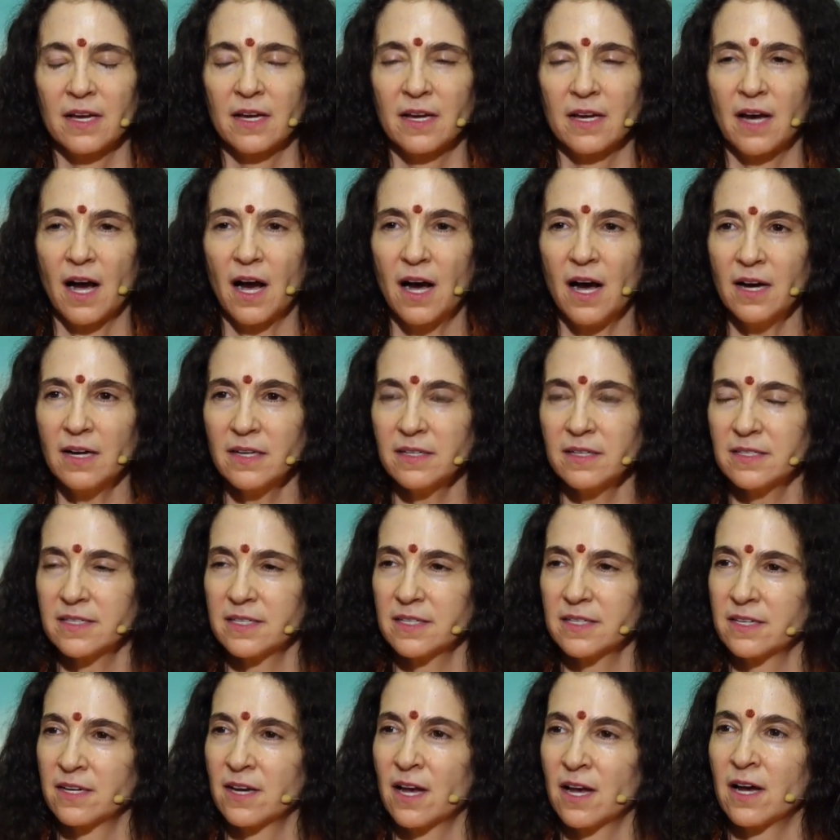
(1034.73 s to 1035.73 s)
God
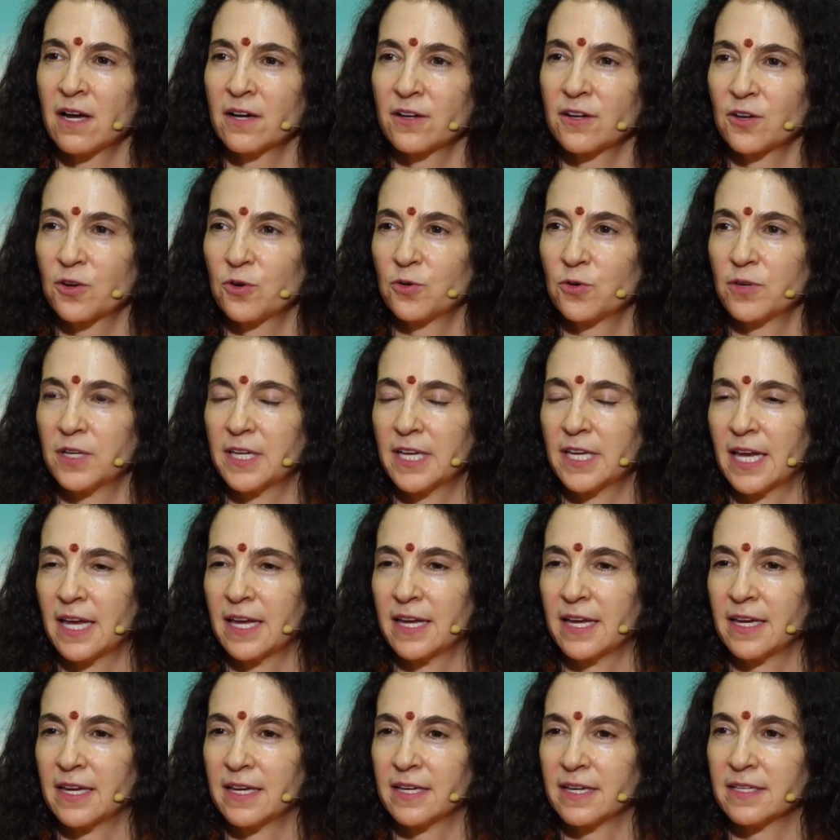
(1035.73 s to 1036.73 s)
did not
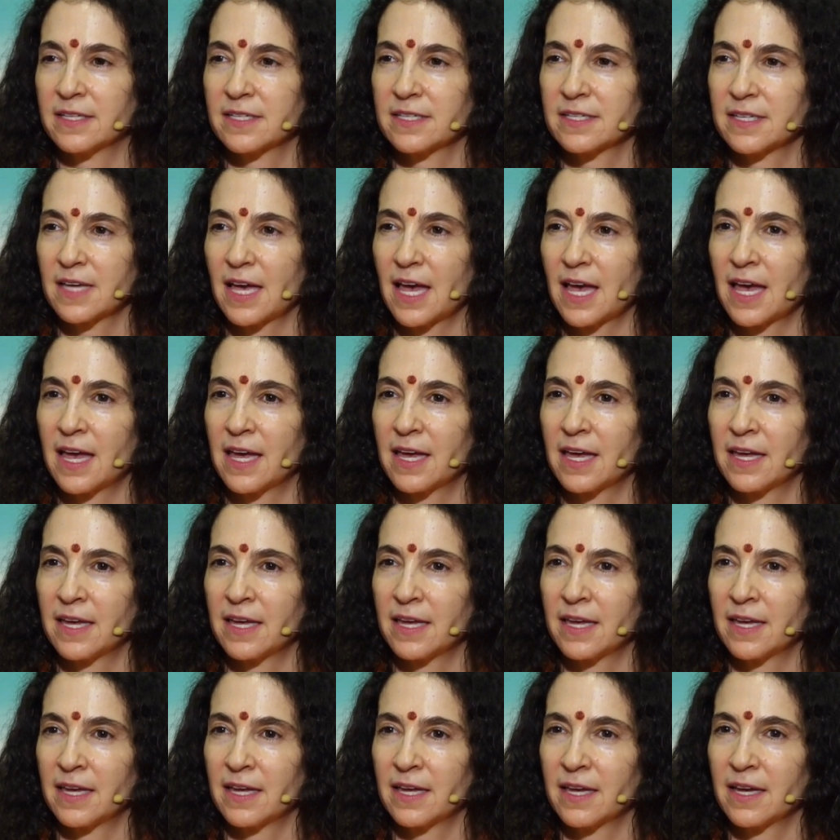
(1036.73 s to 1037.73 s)
create
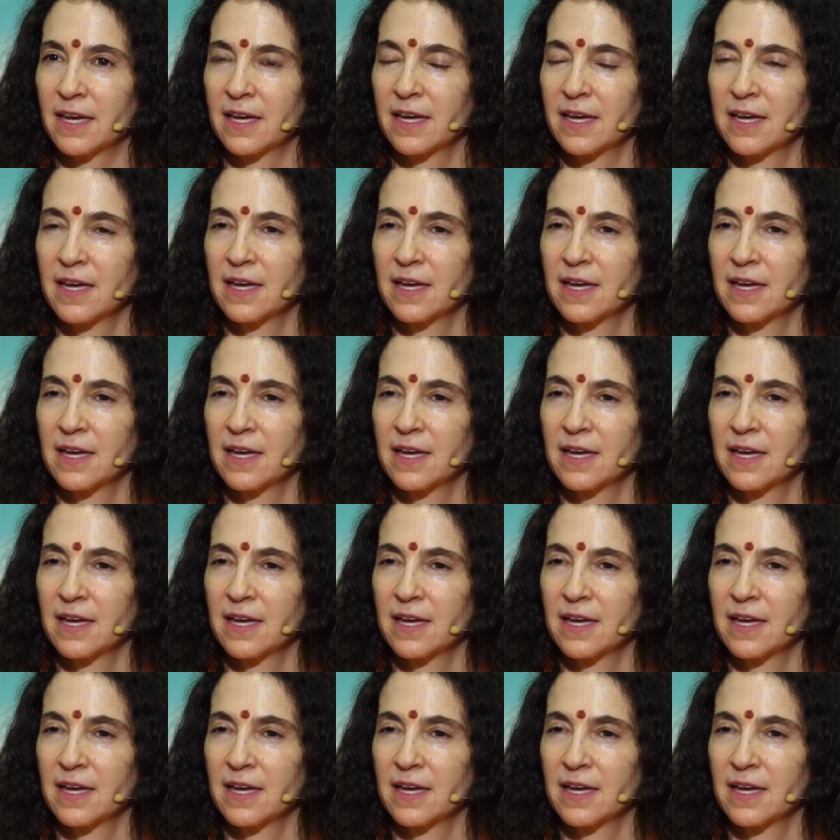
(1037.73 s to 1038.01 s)
a